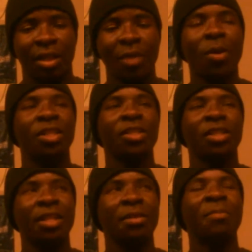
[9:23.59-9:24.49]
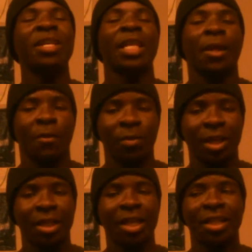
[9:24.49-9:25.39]
They watch the media,
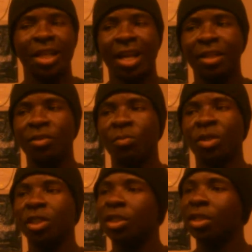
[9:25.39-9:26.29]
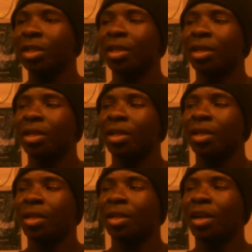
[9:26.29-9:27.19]
okay? They tie too much
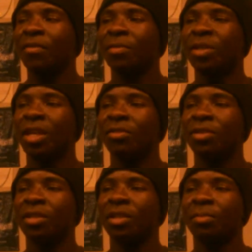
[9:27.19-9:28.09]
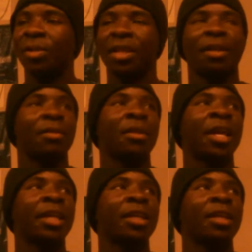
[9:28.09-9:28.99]
of themselves into the media.
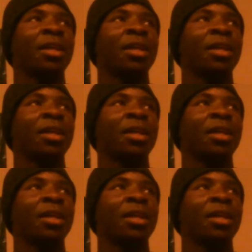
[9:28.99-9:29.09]
Like